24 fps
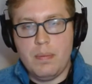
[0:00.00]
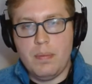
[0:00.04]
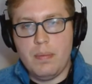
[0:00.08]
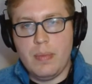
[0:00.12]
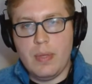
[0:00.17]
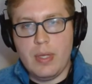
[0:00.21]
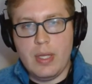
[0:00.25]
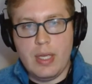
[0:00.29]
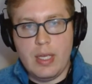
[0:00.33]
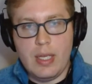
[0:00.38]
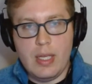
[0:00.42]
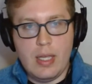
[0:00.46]

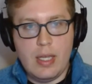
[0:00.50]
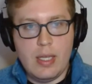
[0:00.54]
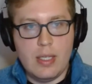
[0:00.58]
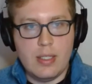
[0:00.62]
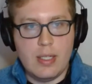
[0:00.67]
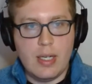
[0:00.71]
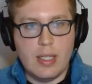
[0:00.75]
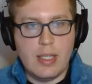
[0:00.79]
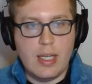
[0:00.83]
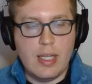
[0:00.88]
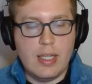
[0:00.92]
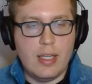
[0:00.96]
He's
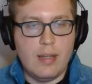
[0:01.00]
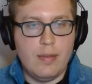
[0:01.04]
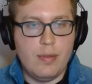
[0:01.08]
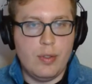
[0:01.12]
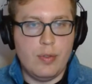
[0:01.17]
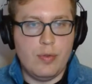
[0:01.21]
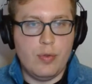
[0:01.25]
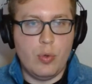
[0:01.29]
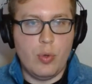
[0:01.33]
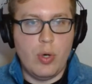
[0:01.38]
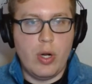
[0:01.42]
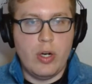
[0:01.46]
not that level
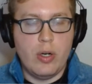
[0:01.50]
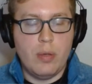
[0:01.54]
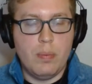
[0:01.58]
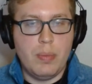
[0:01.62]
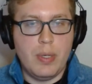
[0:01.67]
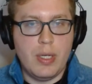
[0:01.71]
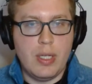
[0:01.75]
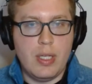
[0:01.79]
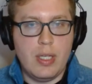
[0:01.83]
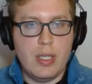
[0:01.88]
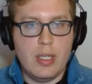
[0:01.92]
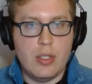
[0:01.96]
of a runner,
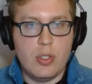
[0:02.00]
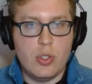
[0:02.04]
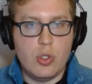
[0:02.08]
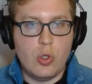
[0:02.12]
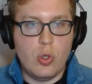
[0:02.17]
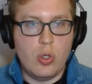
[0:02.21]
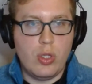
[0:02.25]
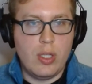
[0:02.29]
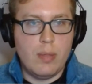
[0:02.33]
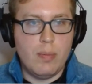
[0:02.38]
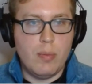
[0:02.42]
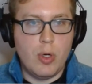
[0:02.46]
but he is
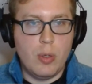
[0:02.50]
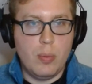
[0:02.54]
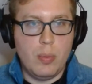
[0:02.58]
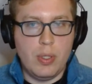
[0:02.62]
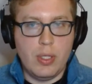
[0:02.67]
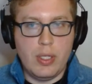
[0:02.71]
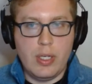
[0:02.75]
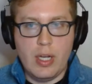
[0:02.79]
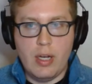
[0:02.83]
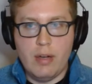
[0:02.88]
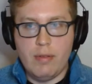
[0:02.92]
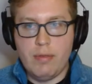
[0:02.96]
certainly mobile
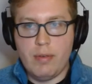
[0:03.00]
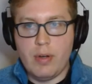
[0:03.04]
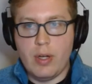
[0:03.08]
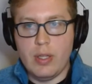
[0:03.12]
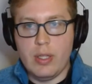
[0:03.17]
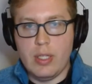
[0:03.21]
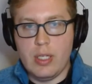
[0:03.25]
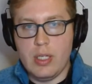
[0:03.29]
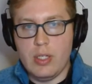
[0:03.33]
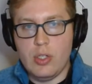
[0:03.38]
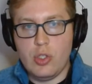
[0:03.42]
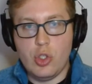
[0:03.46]
enough on
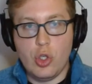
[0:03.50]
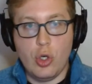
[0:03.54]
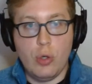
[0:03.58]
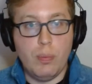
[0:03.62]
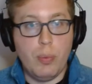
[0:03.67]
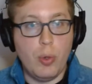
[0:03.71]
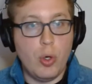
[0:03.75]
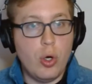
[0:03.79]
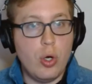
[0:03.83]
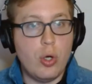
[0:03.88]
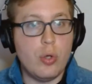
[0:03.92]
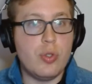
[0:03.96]
the Joe
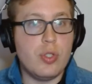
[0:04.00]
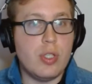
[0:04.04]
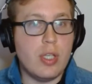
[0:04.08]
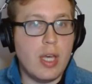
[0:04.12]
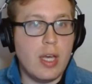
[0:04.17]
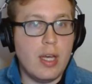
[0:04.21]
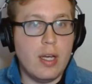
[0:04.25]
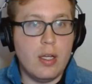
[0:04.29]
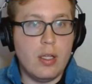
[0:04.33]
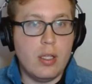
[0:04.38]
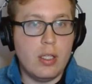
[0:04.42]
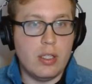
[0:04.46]
Burrow
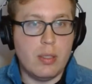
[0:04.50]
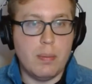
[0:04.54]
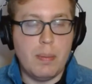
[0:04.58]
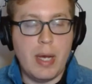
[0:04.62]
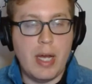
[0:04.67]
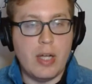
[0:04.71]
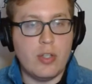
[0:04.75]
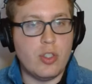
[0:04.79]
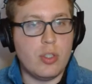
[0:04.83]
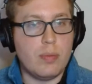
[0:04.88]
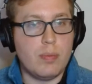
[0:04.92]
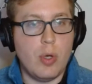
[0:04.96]
scale, on the
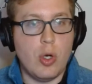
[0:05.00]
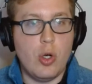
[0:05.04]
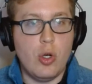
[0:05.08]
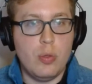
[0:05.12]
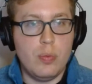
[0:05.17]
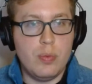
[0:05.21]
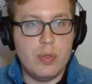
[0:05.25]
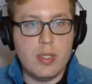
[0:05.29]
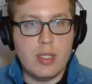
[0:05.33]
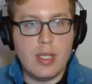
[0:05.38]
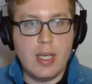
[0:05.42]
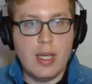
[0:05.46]
Patrick
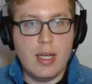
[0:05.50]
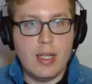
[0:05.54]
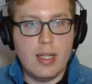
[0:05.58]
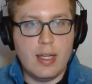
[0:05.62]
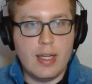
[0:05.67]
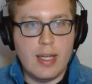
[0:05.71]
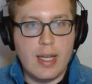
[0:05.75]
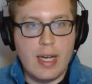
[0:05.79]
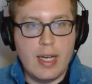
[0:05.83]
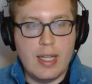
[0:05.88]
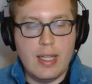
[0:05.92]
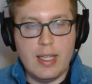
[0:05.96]
Mahomes scale, a
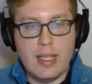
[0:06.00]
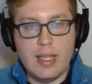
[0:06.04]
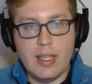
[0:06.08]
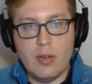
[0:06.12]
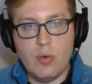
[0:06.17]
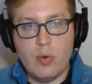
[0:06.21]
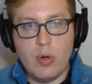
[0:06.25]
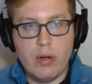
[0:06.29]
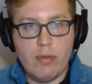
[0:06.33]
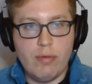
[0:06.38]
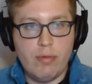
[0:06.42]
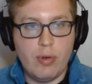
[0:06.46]
guy that can
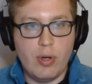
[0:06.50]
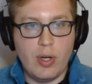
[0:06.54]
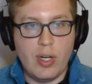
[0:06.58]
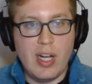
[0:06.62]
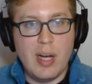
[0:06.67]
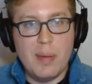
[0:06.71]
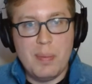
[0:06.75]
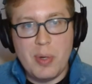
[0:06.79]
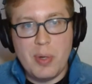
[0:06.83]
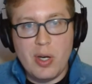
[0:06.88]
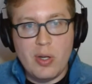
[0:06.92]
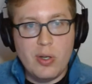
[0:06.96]
run for a
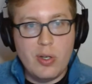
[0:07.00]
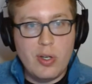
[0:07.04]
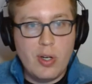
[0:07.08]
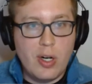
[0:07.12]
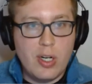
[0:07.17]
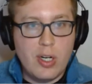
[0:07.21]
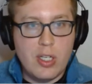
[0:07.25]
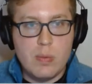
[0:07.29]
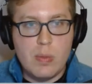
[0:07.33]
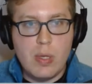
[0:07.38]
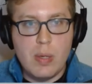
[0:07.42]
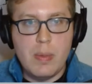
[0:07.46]
couple hundred
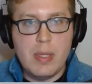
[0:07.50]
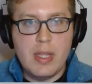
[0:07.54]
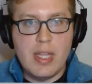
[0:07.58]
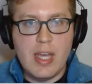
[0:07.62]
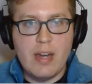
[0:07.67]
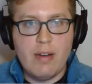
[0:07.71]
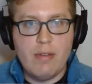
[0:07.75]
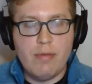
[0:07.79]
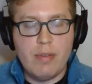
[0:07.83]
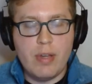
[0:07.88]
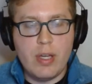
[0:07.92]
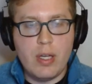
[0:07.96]
yards maybe in
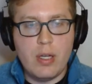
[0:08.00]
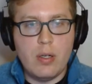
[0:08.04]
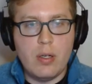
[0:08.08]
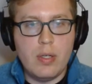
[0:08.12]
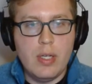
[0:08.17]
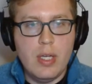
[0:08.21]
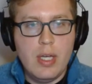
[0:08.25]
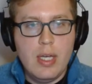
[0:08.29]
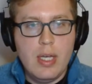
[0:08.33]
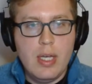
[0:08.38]
the NFL,